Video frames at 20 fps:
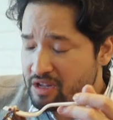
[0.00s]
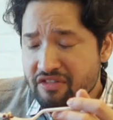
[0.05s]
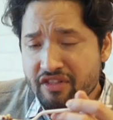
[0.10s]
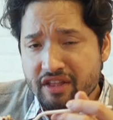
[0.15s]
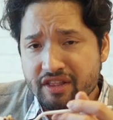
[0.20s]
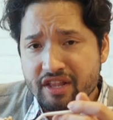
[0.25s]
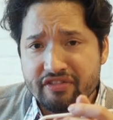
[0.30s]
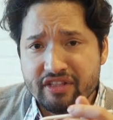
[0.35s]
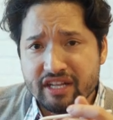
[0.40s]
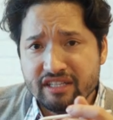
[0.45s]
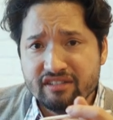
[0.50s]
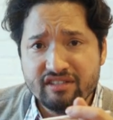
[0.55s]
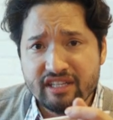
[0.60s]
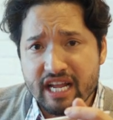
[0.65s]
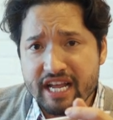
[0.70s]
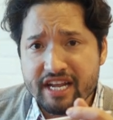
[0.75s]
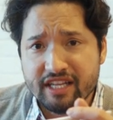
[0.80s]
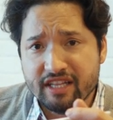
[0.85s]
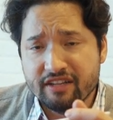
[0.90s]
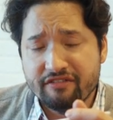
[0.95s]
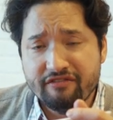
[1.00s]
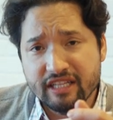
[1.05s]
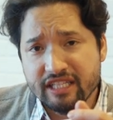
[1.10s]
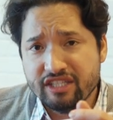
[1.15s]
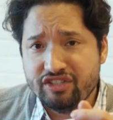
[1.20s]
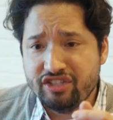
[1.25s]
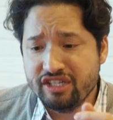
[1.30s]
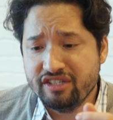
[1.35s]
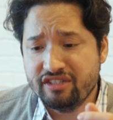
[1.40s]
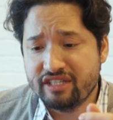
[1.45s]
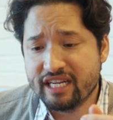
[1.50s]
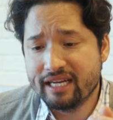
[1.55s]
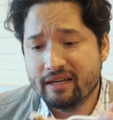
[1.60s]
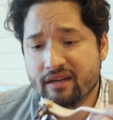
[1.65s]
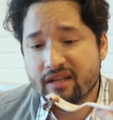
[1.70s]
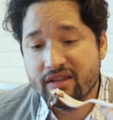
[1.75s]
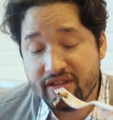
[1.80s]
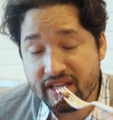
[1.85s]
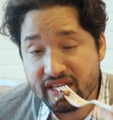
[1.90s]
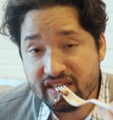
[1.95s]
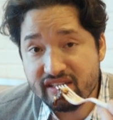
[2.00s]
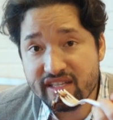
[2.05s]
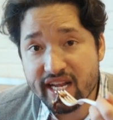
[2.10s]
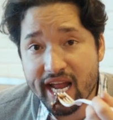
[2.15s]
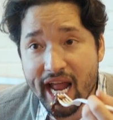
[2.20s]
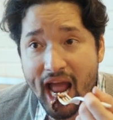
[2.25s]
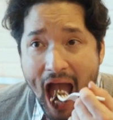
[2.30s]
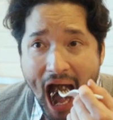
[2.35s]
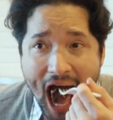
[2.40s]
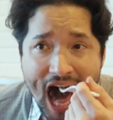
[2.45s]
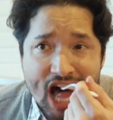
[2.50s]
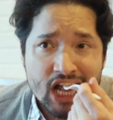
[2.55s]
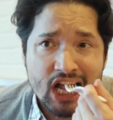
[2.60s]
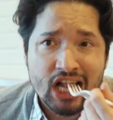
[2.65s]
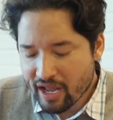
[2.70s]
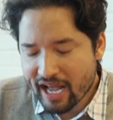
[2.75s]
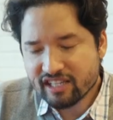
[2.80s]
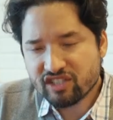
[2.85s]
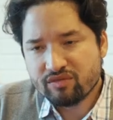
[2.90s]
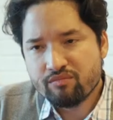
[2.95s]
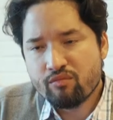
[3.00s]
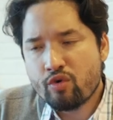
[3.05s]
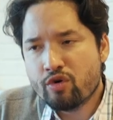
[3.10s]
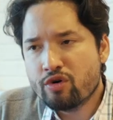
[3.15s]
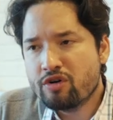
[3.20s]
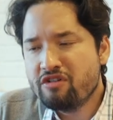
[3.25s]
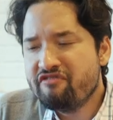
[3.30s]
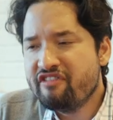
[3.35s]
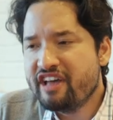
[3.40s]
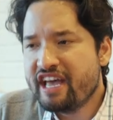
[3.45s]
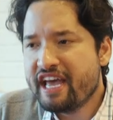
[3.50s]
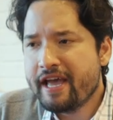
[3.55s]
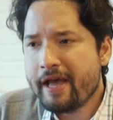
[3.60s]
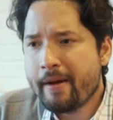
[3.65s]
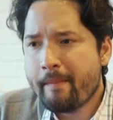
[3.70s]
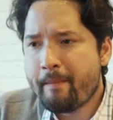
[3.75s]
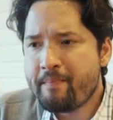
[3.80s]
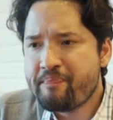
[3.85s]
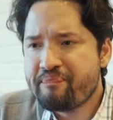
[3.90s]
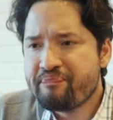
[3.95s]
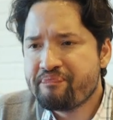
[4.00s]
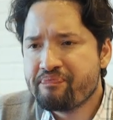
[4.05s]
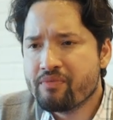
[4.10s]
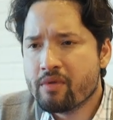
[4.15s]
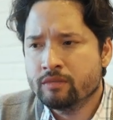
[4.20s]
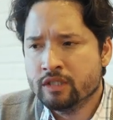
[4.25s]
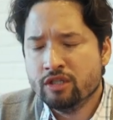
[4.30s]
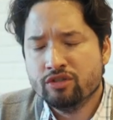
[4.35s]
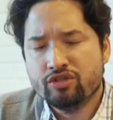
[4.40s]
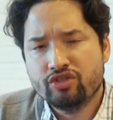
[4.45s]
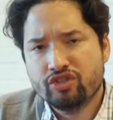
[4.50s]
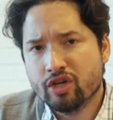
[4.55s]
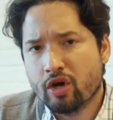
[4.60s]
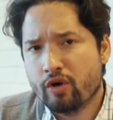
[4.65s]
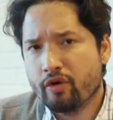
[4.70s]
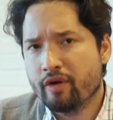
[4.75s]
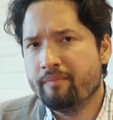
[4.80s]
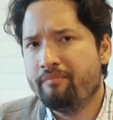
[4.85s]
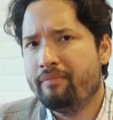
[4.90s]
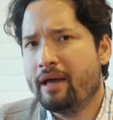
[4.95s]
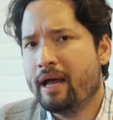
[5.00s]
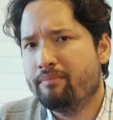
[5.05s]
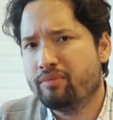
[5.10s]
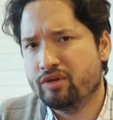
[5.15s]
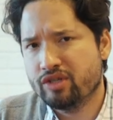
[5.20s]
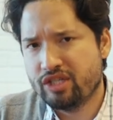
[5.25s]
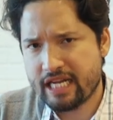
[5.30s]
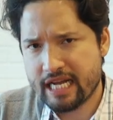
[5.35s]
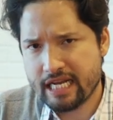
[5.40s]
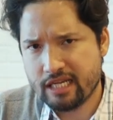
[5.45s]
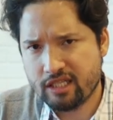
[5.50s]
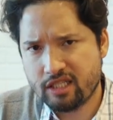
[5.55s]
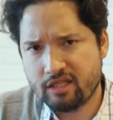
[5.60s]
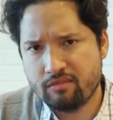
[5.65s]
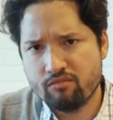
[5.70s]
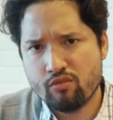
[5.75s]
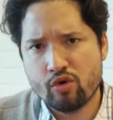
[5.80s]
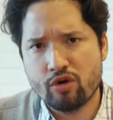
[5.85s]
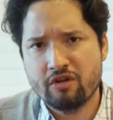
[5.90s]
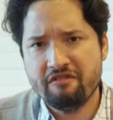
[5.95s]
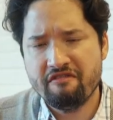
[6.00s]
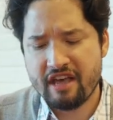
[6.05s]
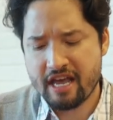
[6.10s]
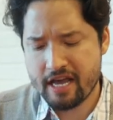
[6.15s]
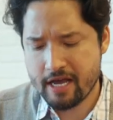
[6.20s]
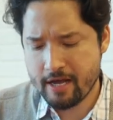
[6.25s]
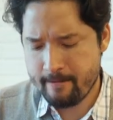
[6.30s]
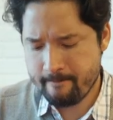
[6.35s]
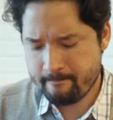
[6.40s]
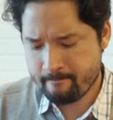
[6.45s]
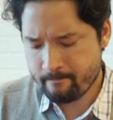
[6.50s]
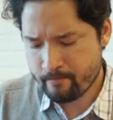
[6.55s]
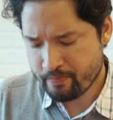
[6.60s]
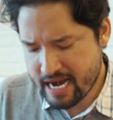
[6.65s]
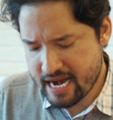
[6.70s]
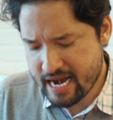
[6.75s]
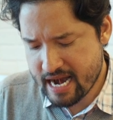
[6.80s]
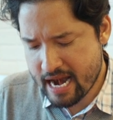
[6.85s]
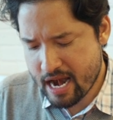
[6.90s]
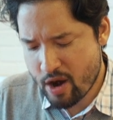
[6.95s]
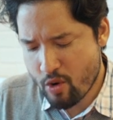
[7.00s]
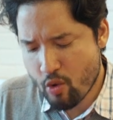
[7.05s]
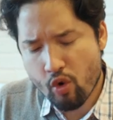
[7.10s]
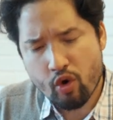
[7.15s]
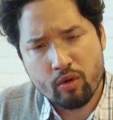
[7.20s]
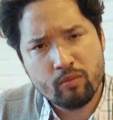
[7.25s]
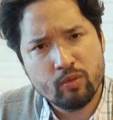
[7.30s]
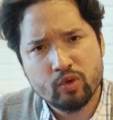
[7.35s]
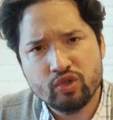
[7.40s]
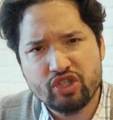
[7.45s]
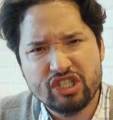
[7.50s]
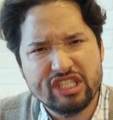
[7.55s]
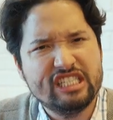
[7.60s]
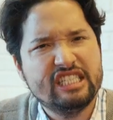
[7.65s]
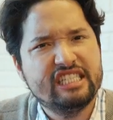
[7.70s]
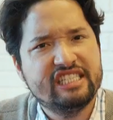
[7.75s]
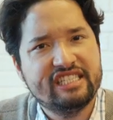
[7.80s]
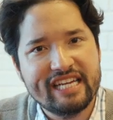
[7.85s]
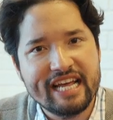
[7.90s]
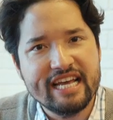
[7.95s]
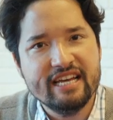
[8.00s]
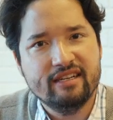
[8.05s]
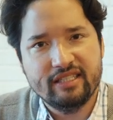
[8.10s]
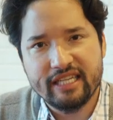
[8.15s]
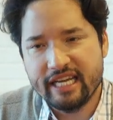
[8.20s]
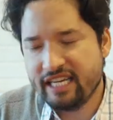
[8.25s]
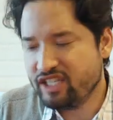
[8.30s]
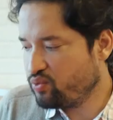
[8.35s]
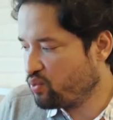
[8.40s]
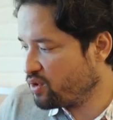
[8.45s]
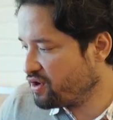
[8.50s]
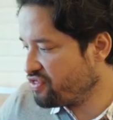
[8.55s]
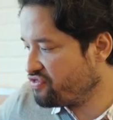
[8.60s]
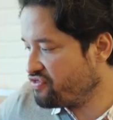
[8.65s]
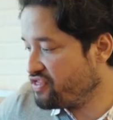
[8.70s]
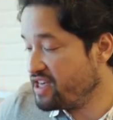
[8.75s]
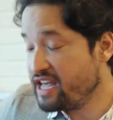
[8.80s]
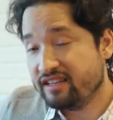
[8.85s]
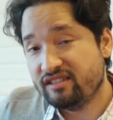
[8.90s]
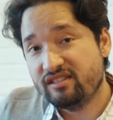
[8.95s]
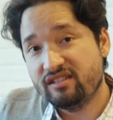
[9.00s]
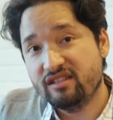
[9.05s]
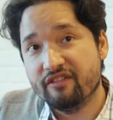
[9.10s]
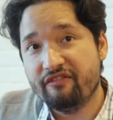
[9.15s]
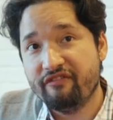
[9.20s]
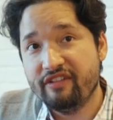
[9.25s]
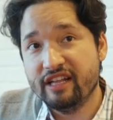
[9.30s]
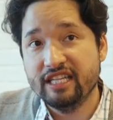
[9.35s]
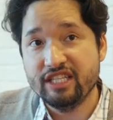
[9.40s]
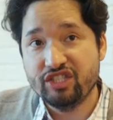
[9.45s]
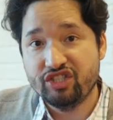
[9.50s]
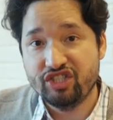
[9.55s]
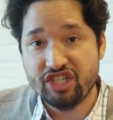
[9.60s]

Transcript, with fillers: than the thin steak and the Philly cheesesteak. This steak has more of a salt and pepper taste, more of a normal just steak taste, where this, the Philly